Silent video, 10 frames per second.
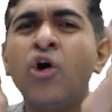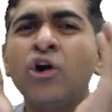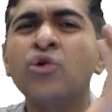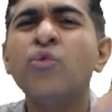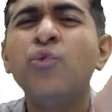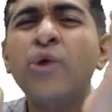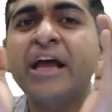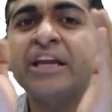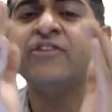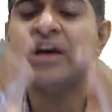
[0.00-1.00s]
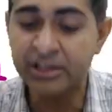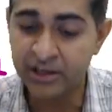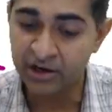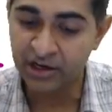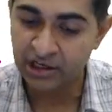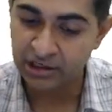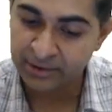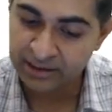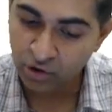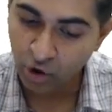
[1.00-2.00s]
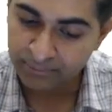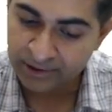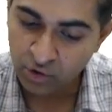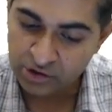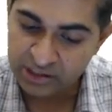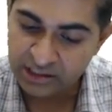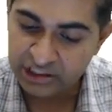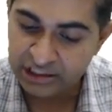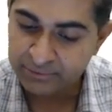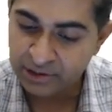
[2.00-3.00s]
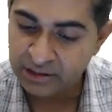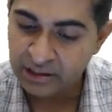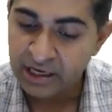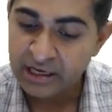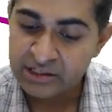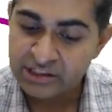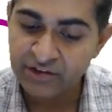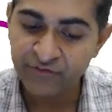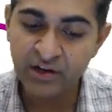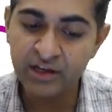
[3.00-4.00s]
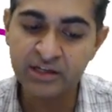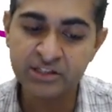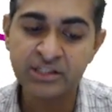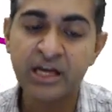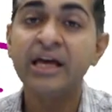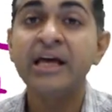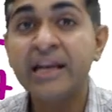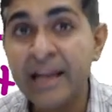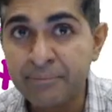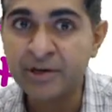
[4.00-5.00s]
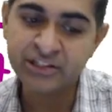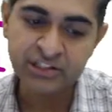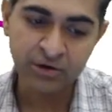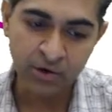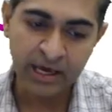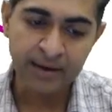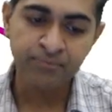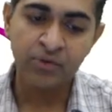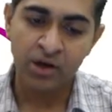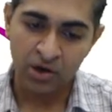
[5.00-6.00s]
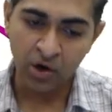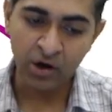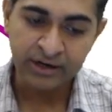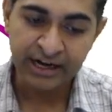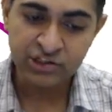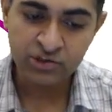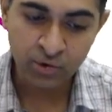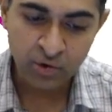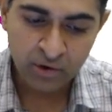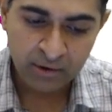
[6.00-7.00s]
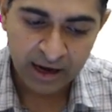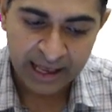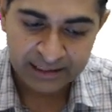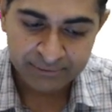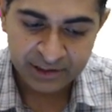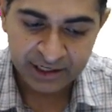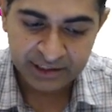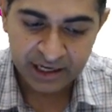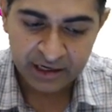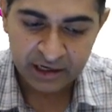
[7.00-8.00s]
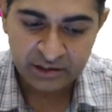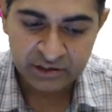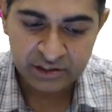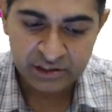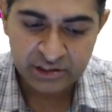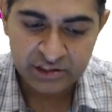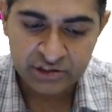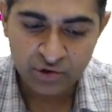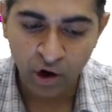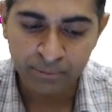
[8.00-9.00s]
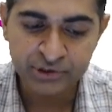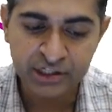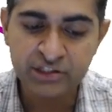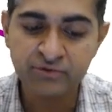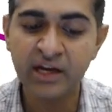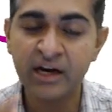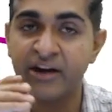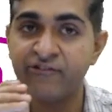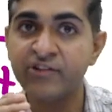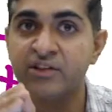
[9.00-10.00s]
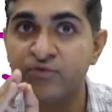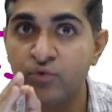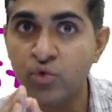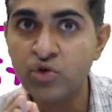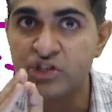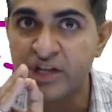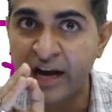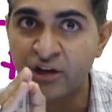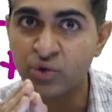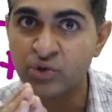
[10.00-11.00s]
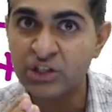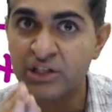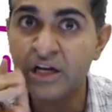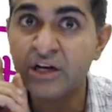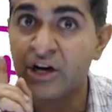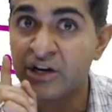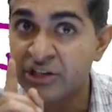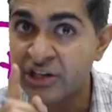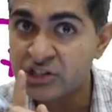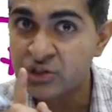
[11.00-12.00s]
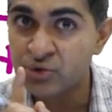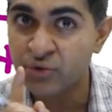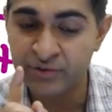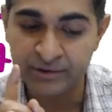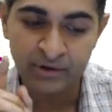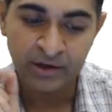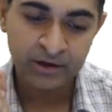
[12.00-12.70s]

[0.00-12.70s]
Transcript: although very, very rarely. But the common causes are TB, syphilis, leprosy. Okay. All right. So eliminating these options, we are left with Fuchs endothelial dystrophy.